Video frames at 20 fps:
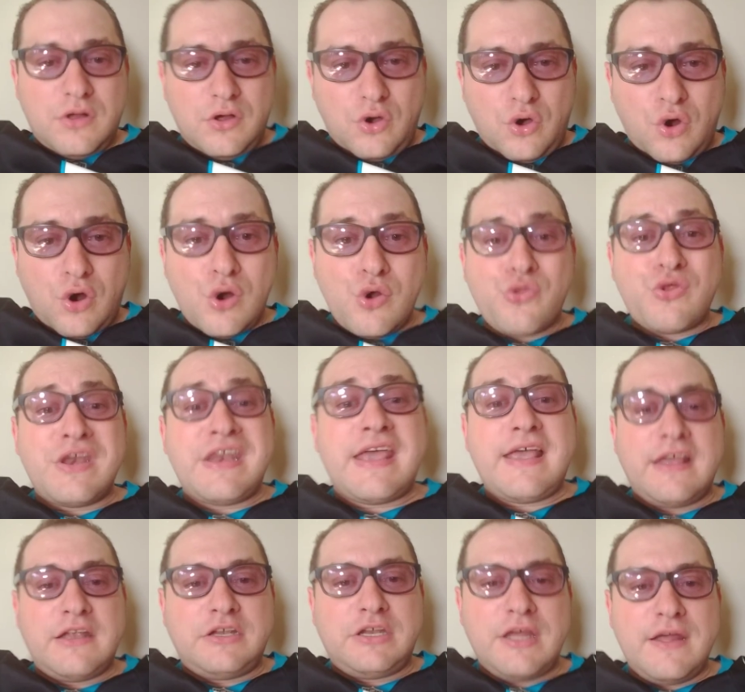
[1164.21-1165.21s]
All the
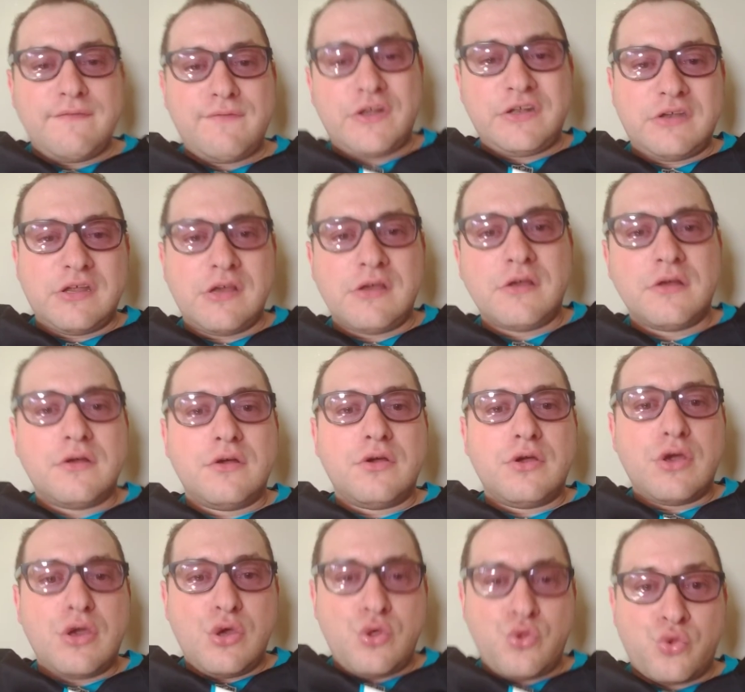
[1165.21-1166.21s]
negativity
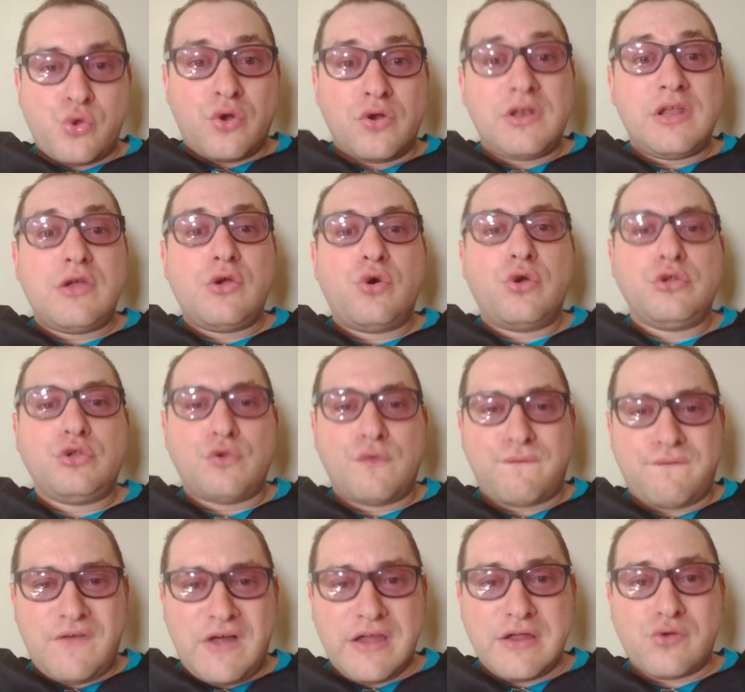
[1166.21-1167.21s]
is only going to
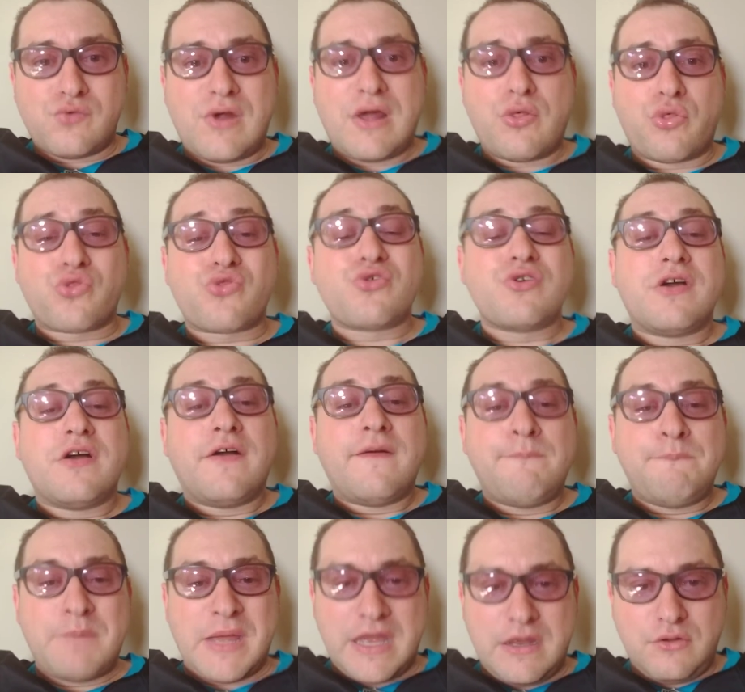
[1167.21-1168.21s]
fire us
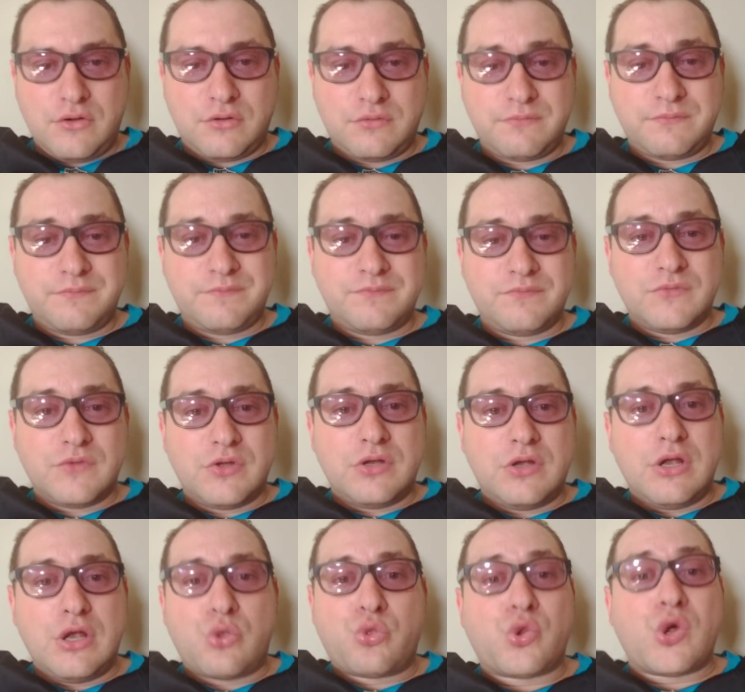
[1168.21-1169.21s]
better.
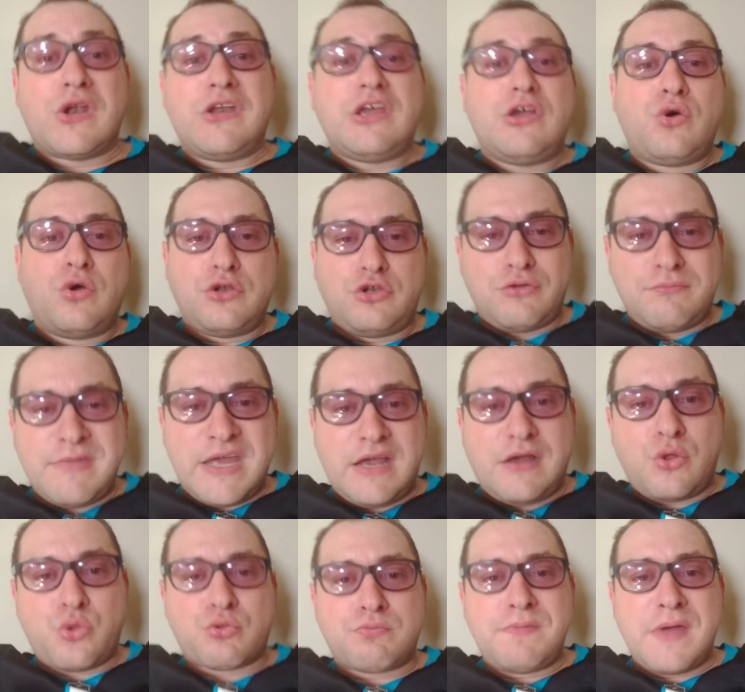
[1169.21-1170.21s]
It's only going to make
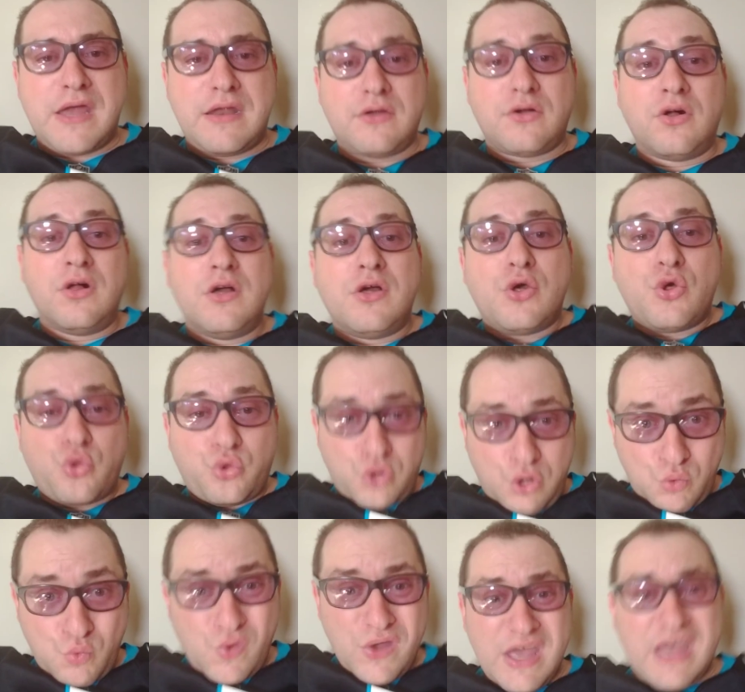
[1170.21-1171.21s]
us better.
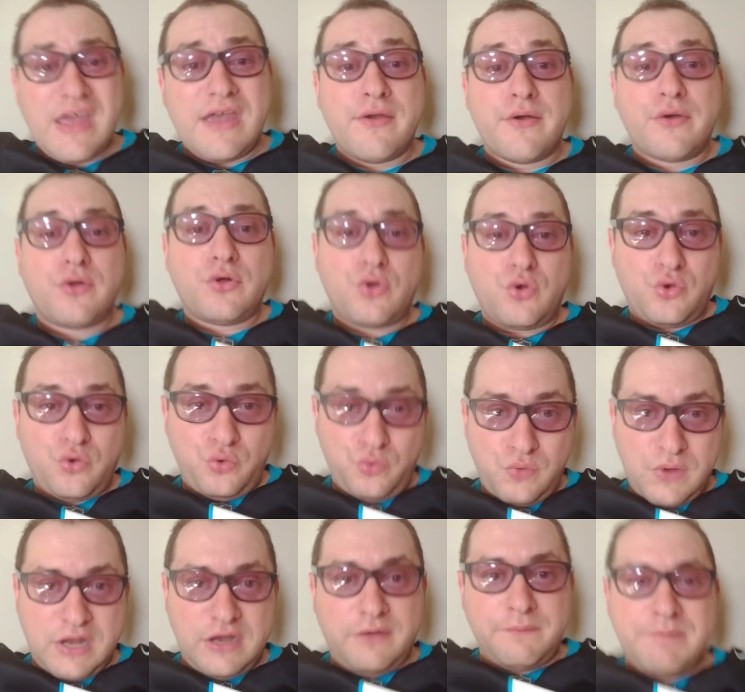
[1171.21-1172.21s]
So we
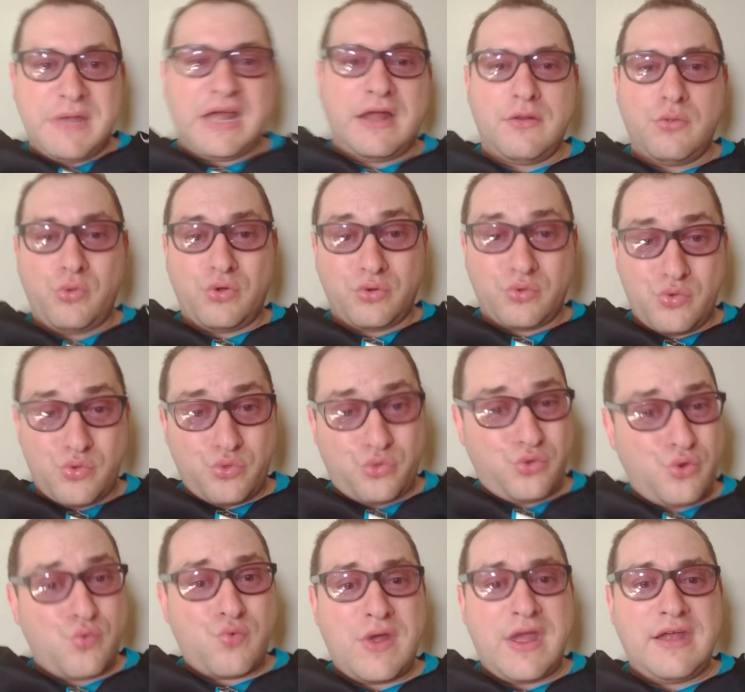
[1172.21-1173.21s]
rather be on
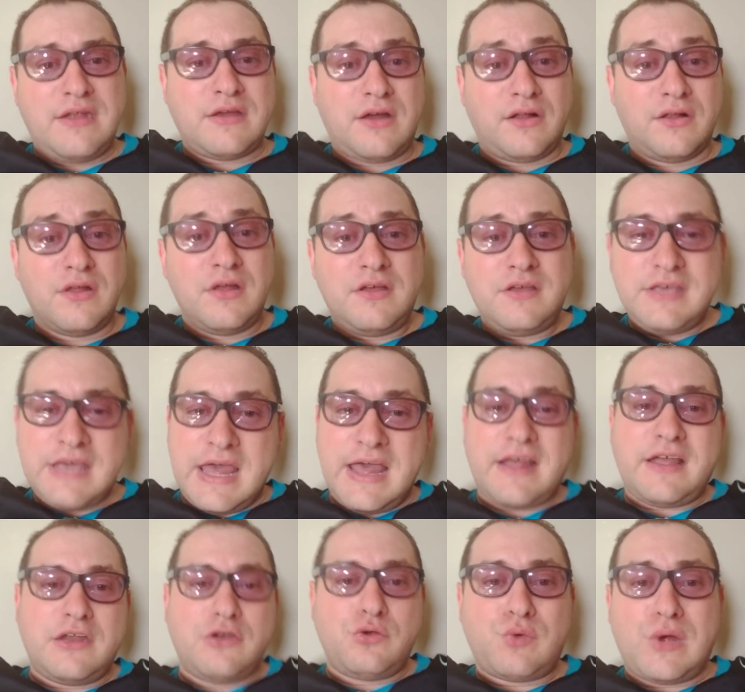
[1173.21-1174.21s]
the radar. Yeah,
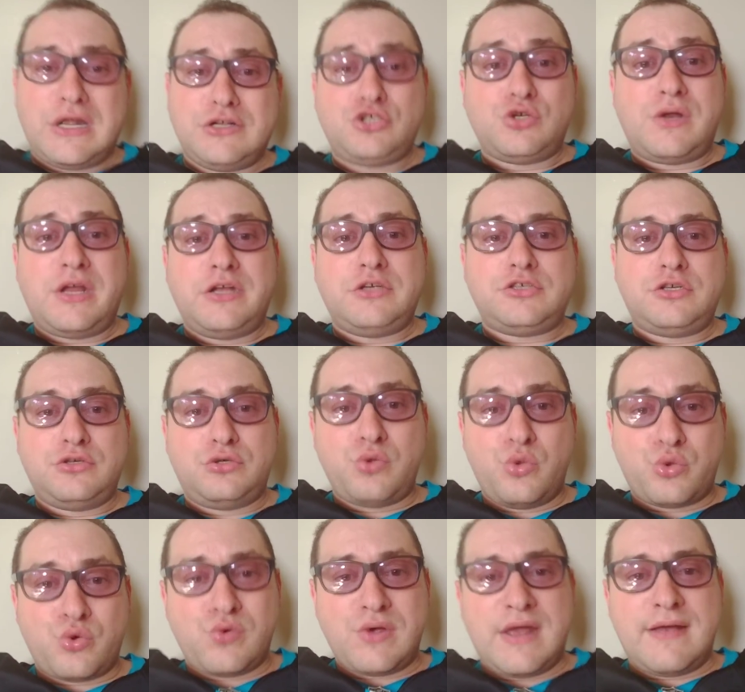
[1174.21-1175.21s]
congratulations to
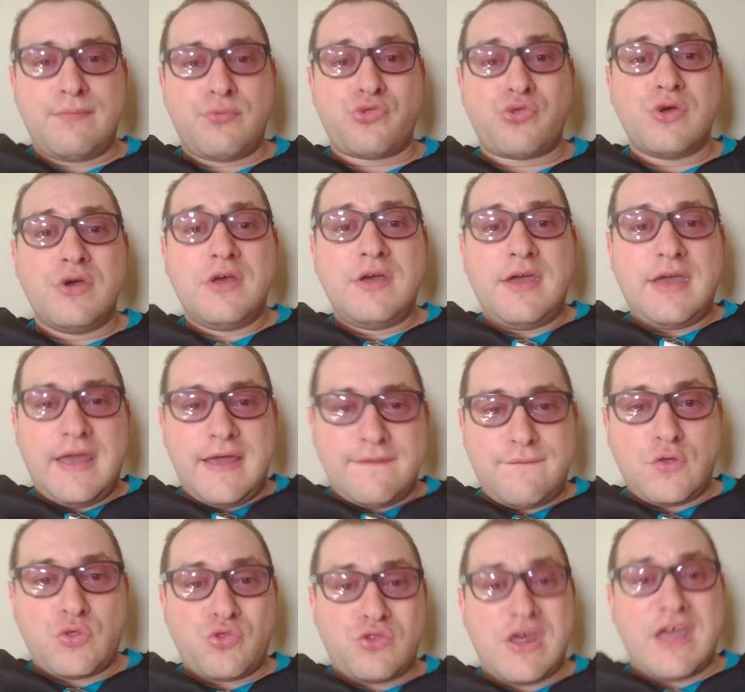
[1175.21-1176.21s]
the Rams.
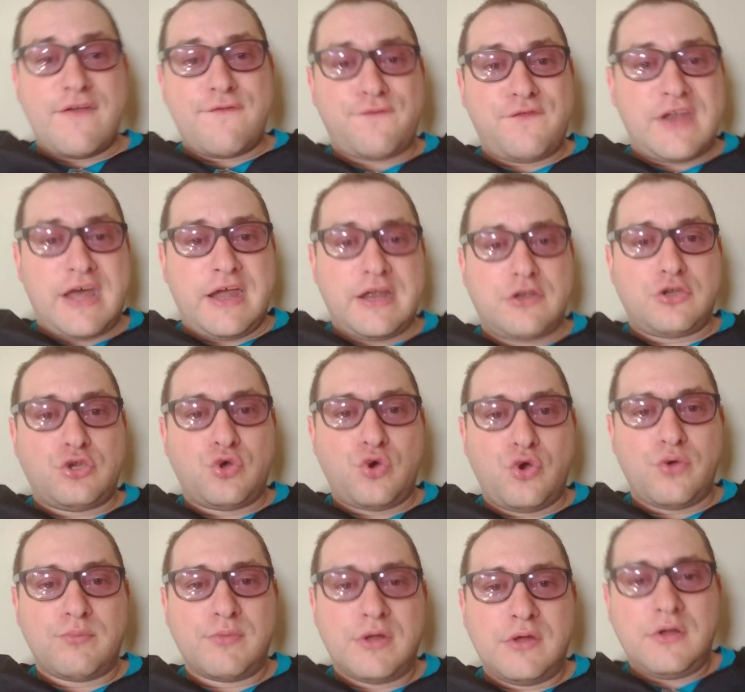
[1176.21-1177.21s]
Have a safe flight
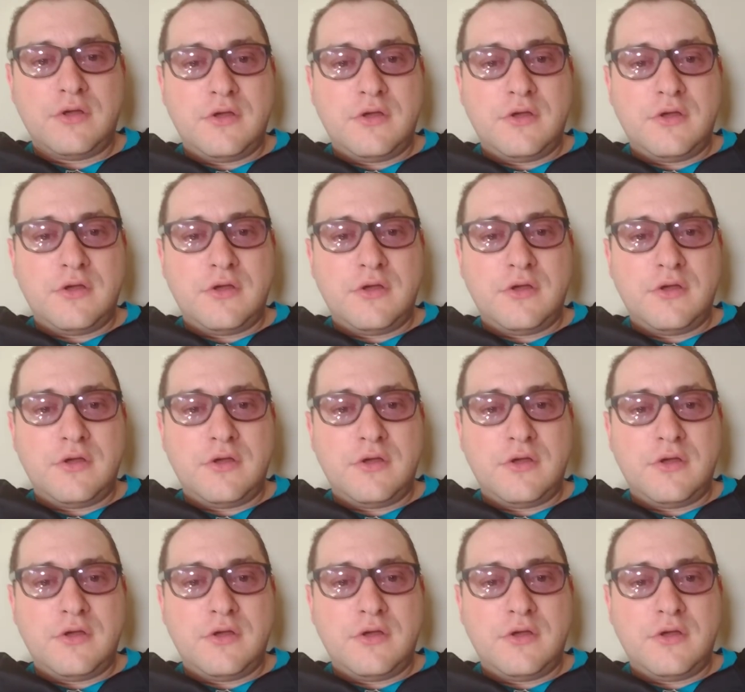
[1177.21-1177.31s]
home.